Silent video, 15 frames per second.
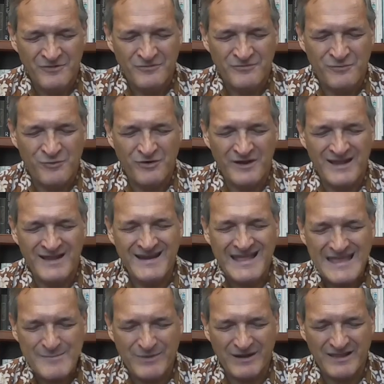for
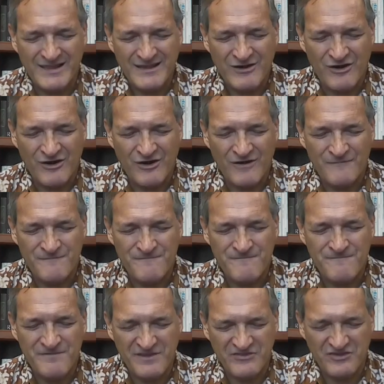enabling our
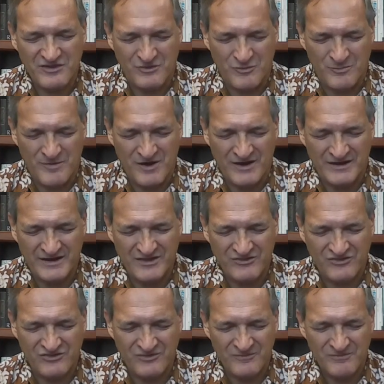physical
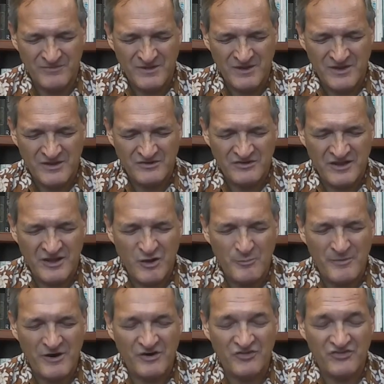bodies to
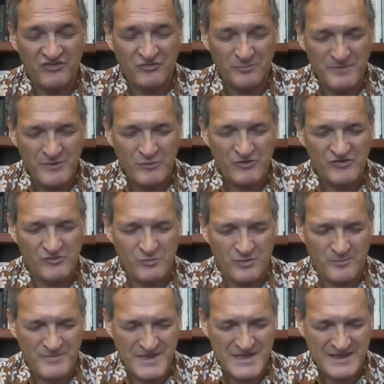help our
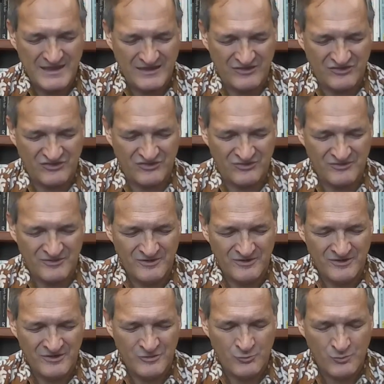spiritual beings
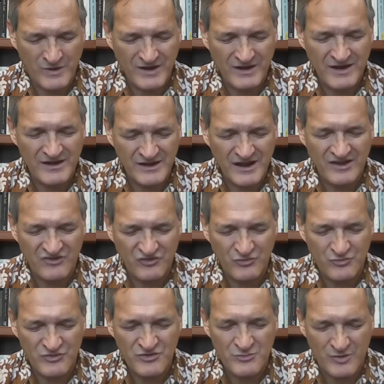recognize
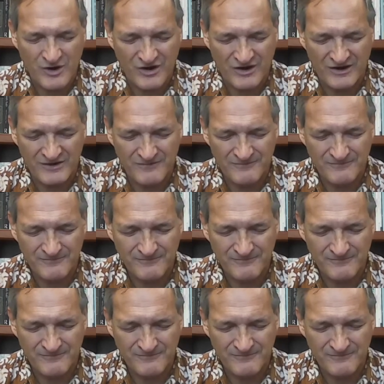who you are.